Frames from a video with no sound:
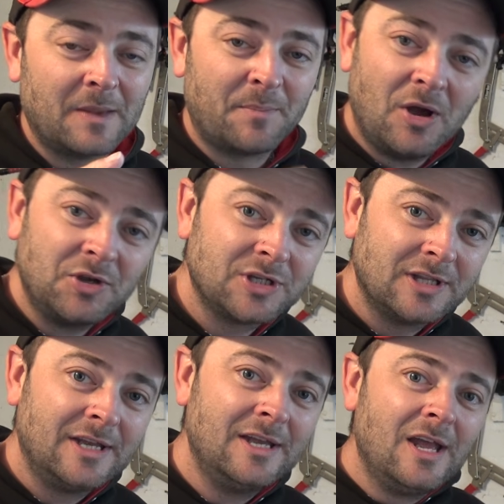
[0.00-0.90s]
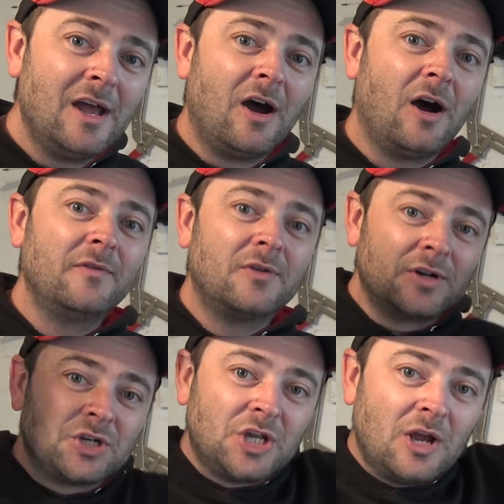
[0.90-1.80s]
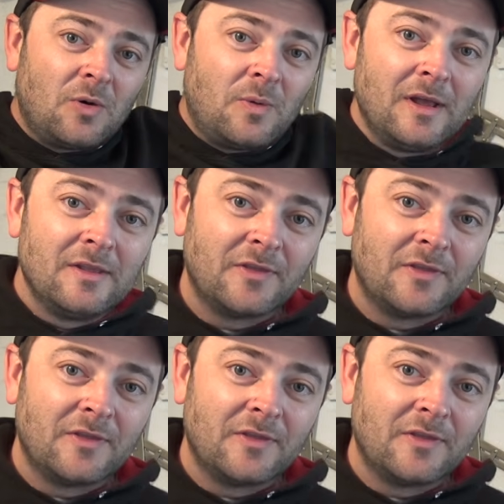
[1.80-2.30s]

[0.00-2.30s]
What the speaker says: Personally, I've got a shell